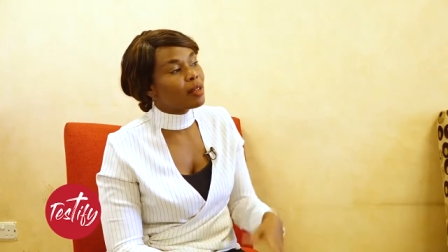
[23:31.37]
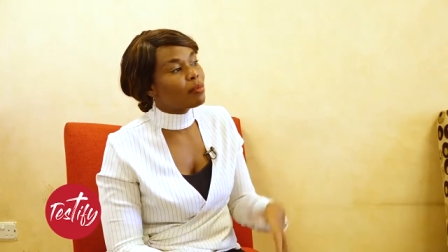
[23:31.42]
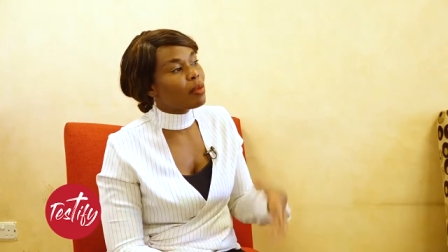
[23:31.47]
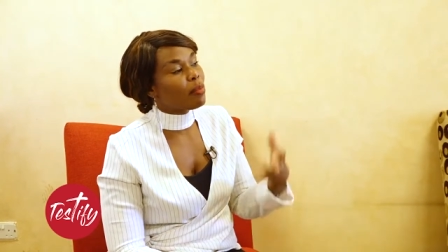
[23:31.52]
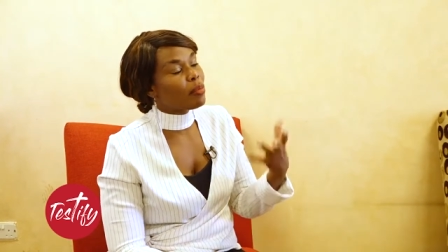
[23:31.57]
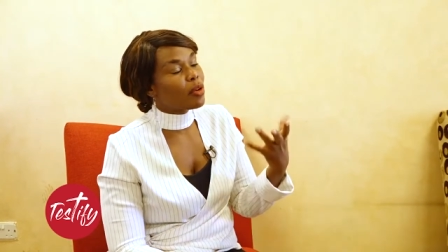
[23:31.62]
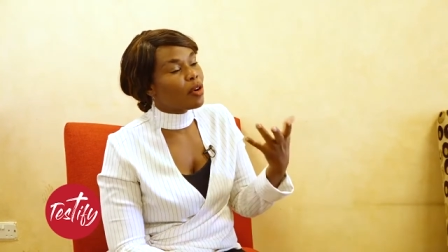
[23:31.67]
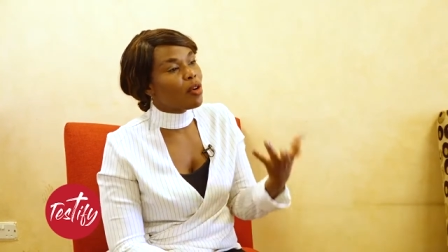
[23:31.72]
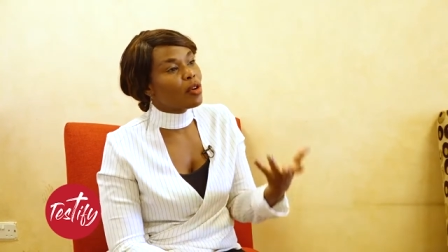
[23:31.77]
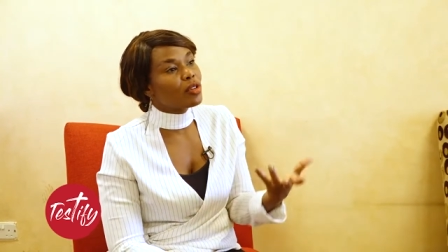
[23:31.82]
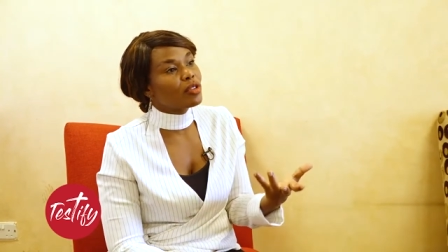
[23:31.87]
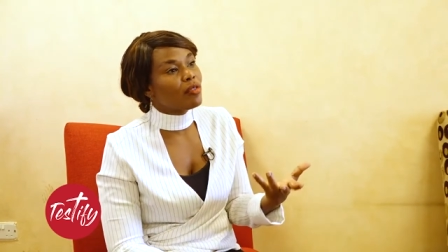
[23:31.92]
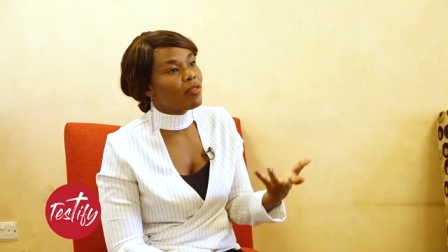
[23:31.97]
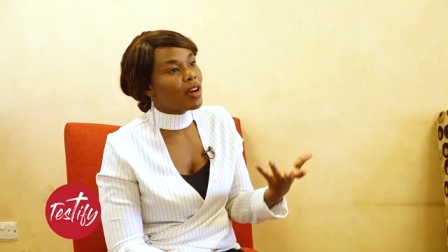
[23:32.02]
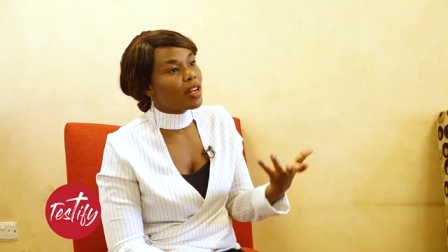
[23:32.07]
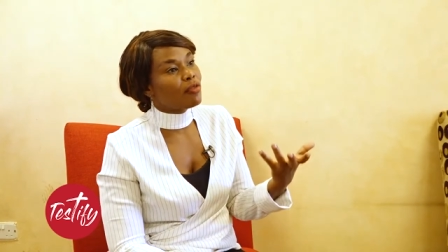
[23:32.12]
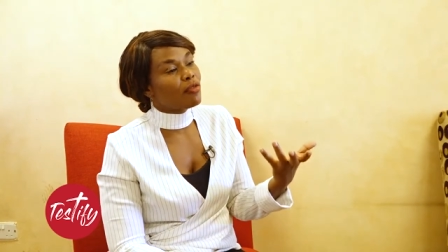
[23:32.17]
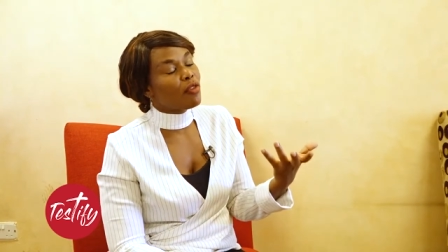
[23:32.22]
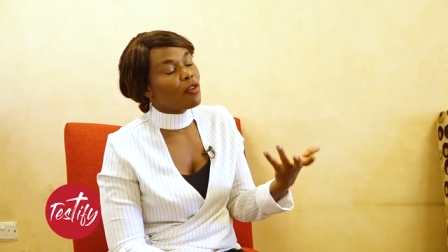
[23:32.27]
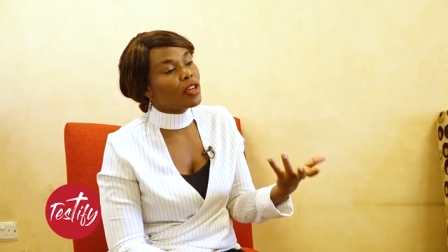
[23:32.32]
but because of
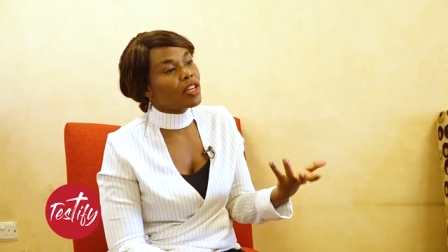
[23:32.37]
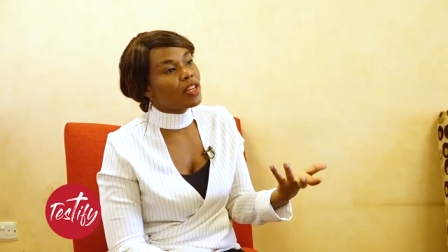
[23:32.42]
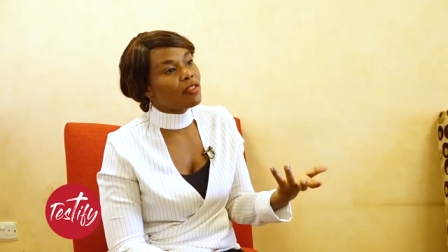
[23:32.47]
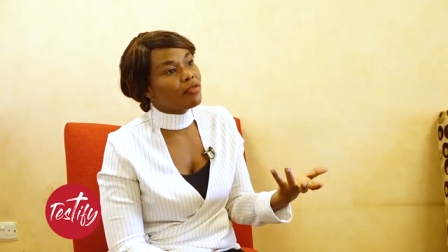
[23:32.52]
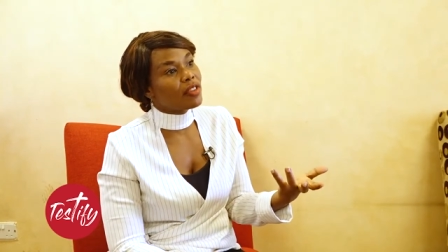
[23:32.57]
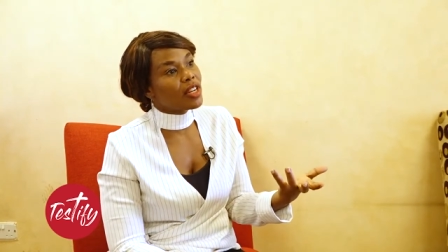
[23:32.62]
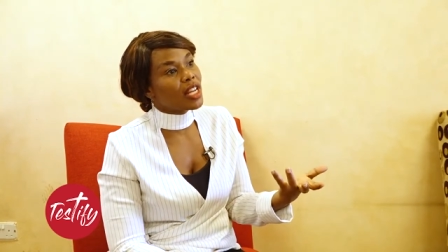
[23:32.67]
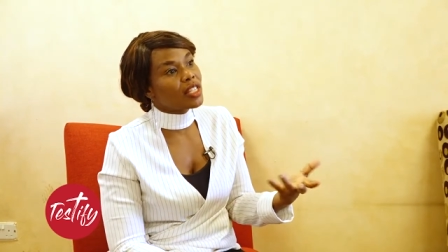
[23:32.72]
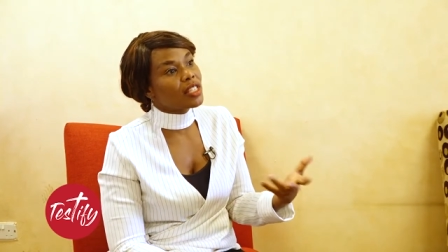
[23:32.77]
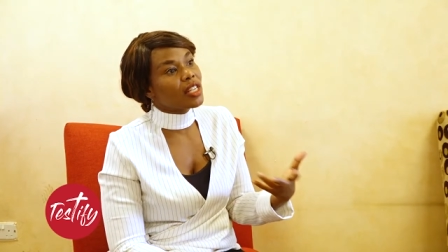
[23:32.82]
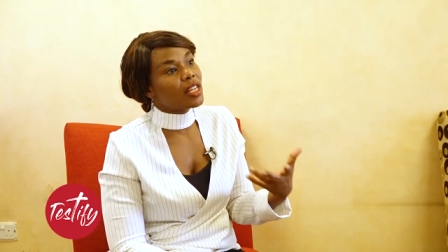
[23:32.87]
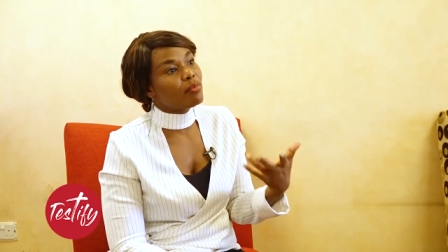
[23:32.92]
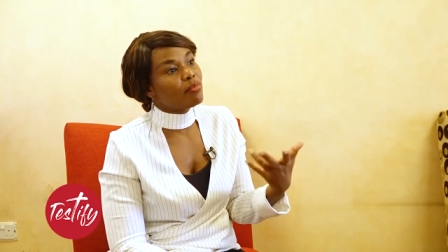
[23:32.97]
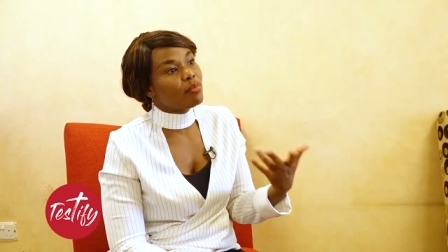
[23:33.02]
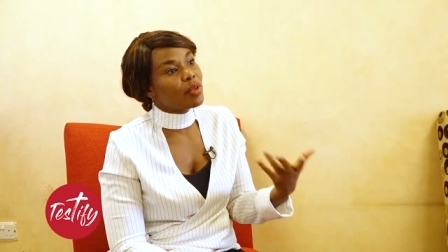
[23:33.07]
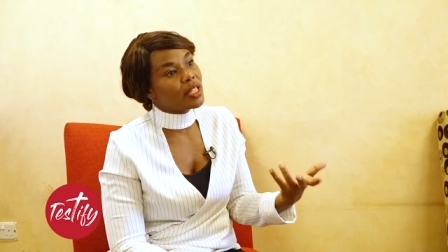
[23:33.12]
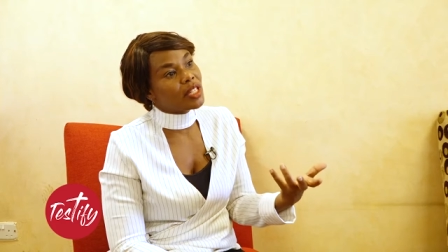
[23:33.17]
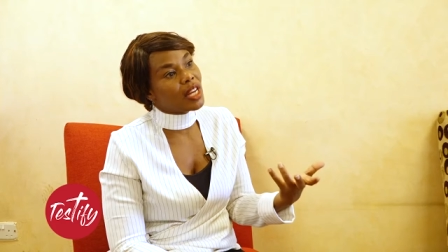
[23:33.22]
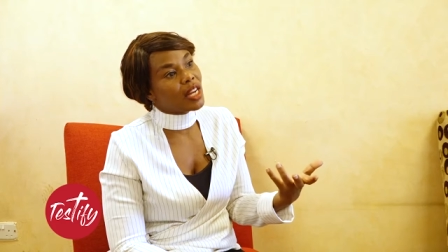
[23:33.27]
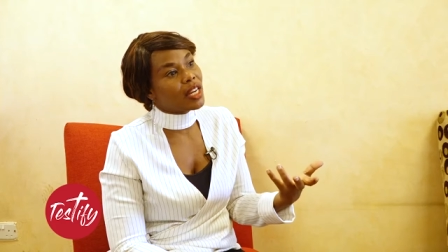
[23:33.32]
unforgiveness and
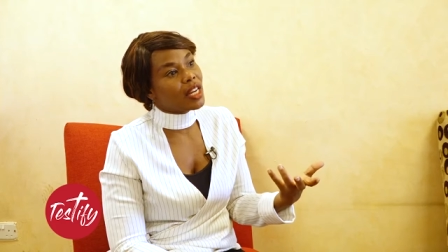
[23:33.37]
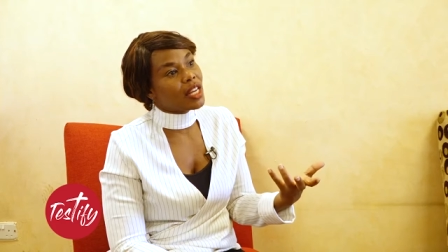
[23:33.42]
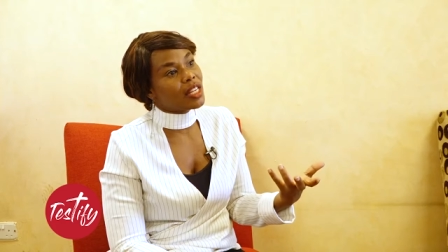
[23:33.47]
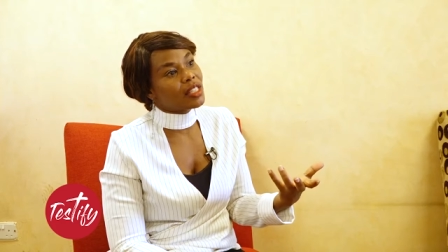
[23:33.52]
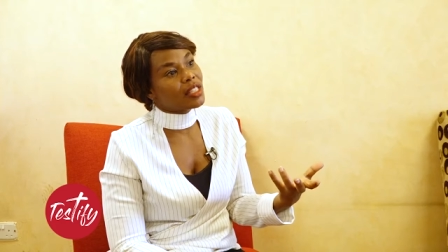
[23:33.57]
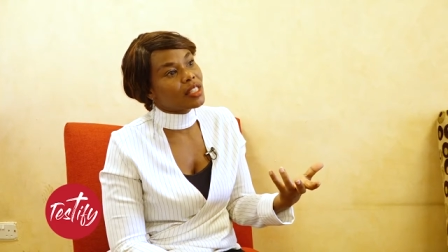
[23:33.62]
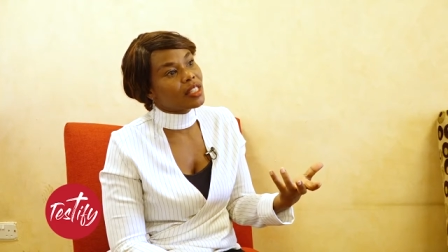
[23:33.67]
bitterness,